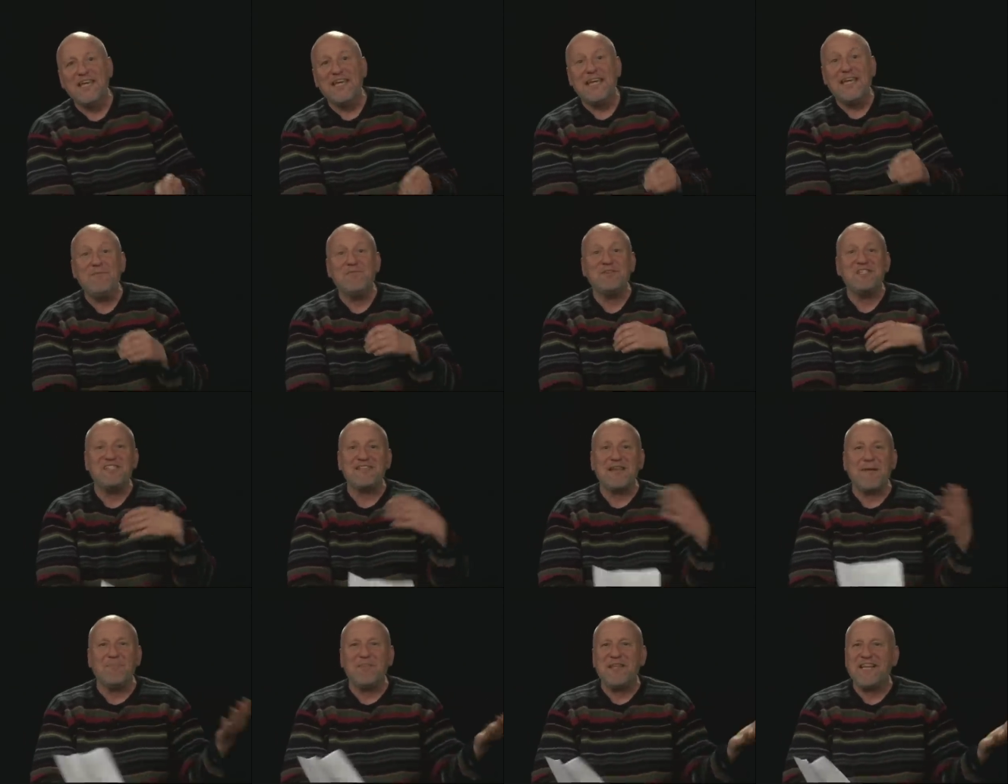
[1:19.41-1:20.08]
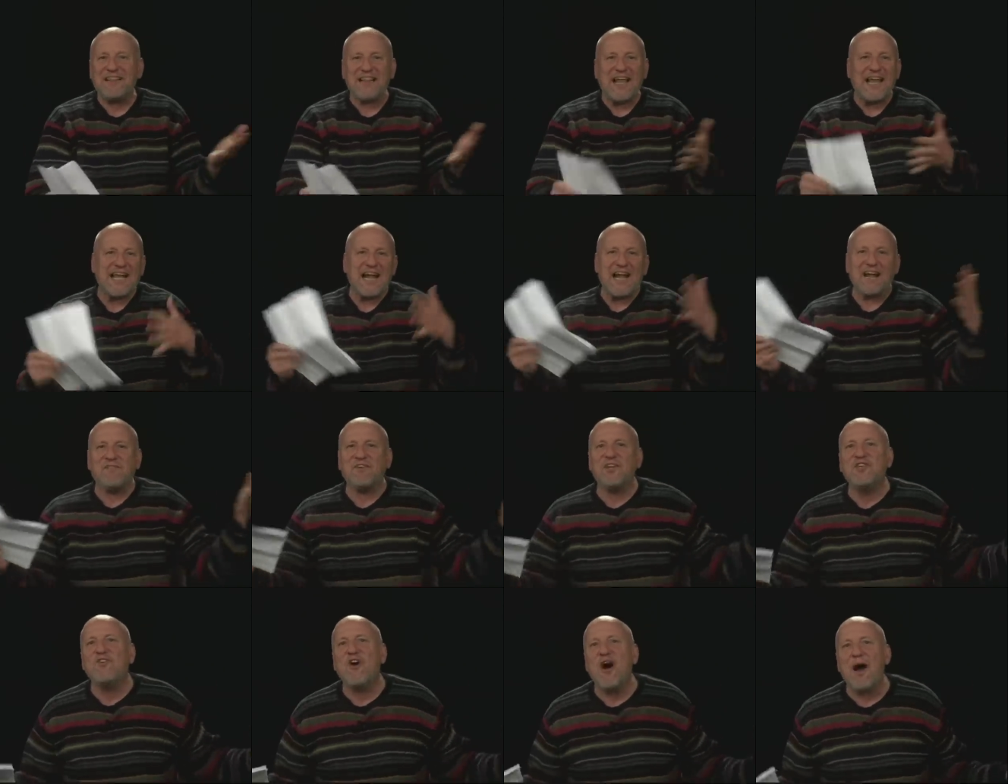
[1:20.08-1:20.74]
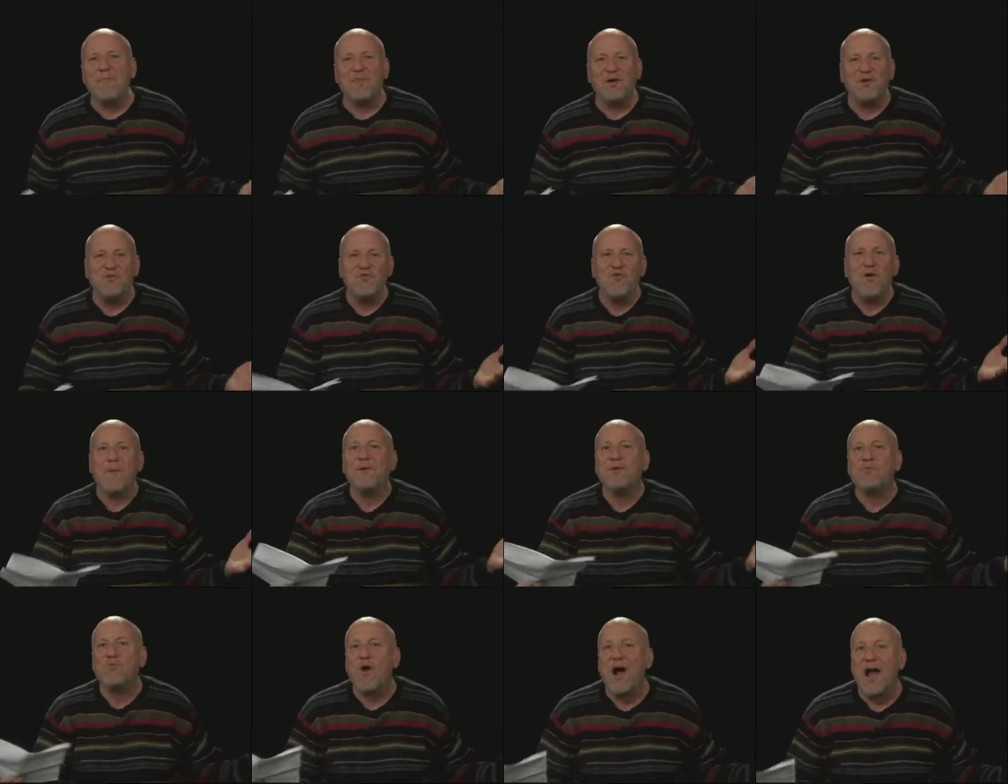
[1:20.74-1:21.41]
He was something like out of a Norman,
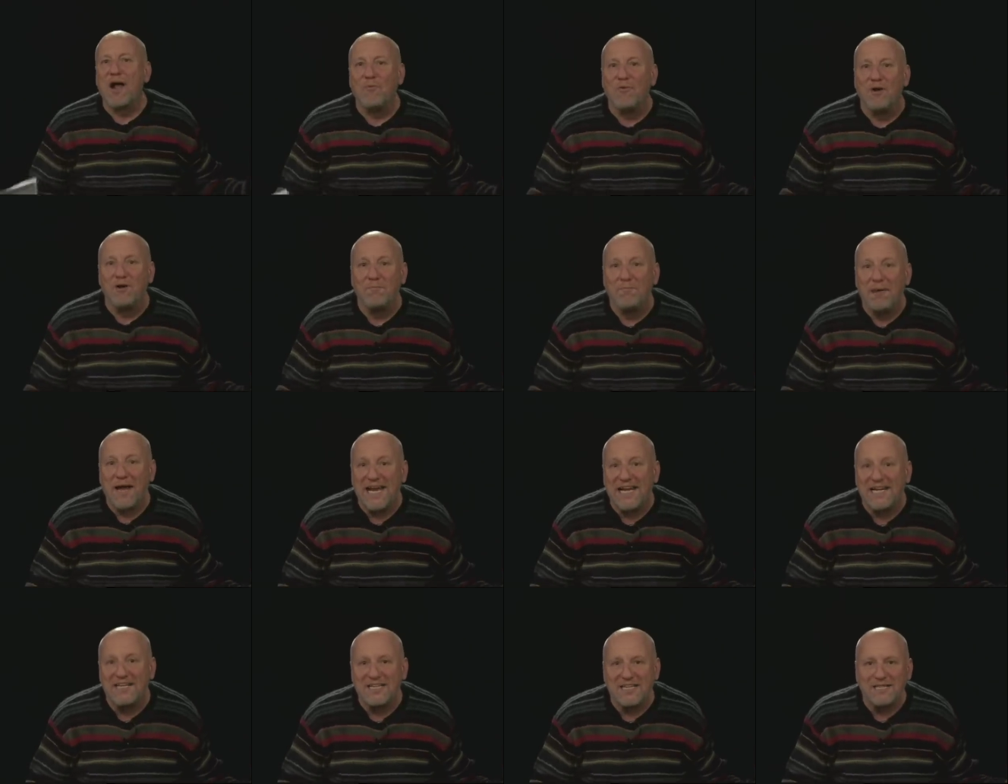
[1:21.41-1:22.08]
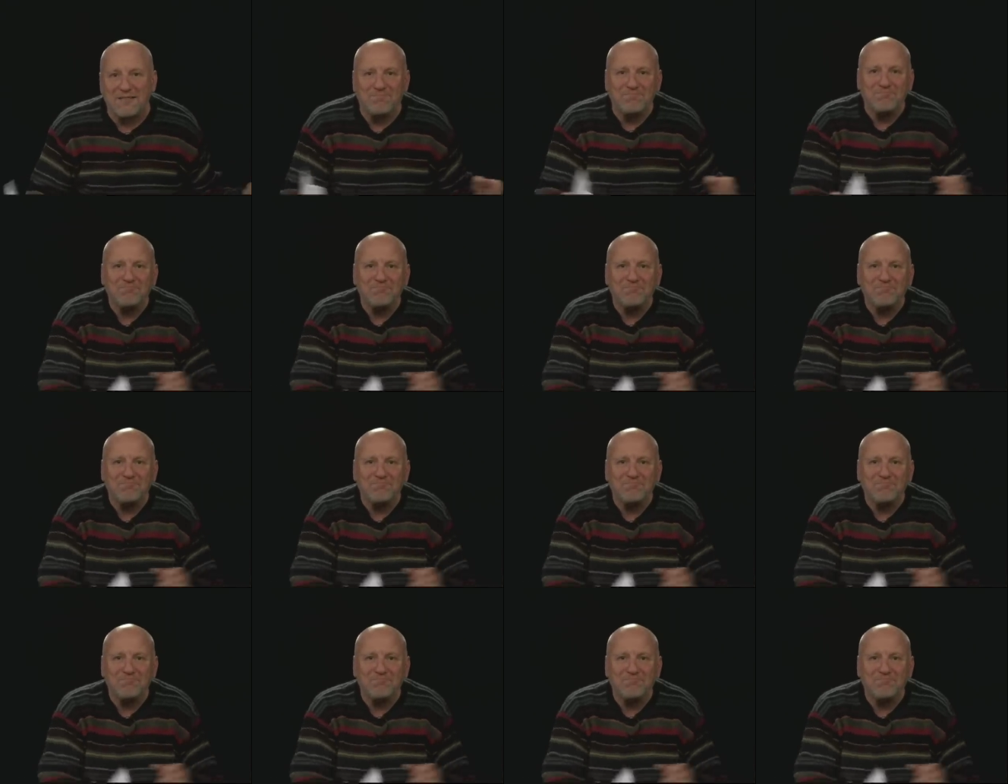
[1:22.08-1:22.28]
Norman Rockwell painting.